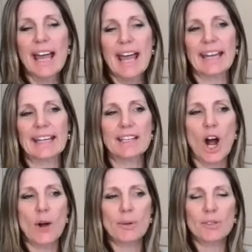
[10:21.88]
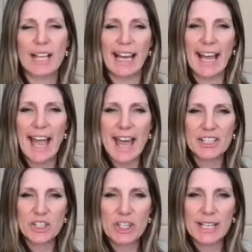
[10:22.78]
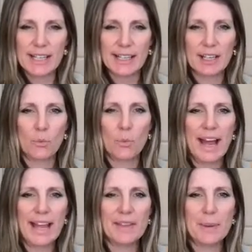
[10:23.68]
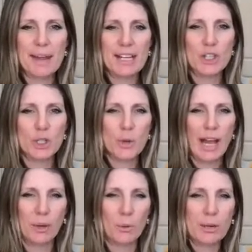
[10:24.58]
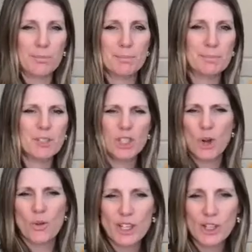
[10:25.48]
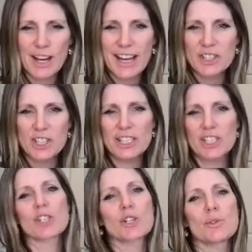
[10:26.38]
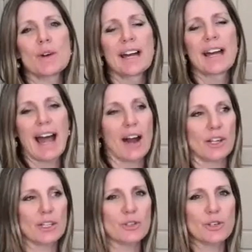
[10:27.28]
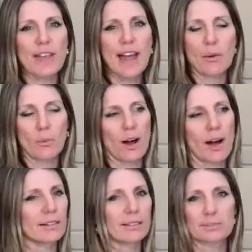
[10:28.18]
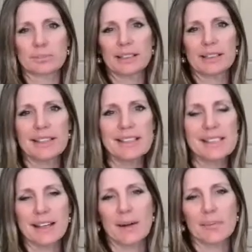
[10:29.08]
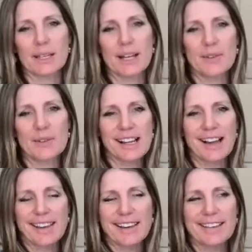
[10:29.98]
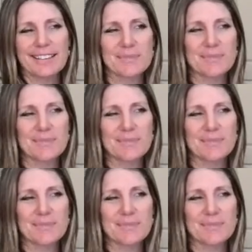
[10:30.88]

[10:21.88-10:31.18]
and almost kinda edgy in a way that makes you kinda wanna show that you're edgy too. How can you do that? Well, pick this up, it's kinda